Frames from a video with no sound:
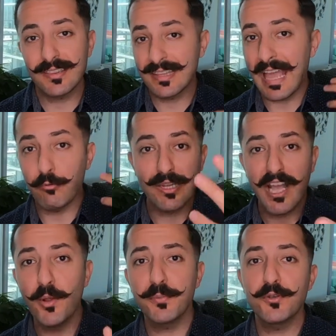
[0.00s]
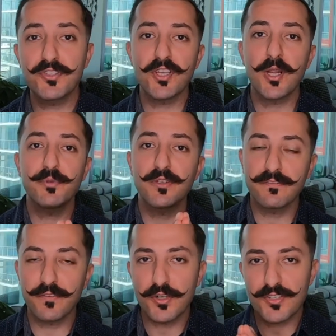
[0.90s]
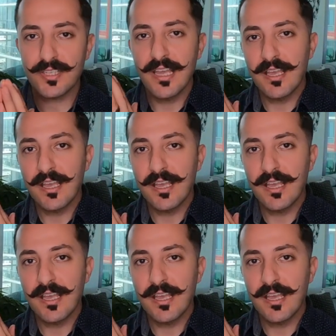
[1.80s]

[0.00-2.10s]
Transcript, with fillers: that will help you set up your first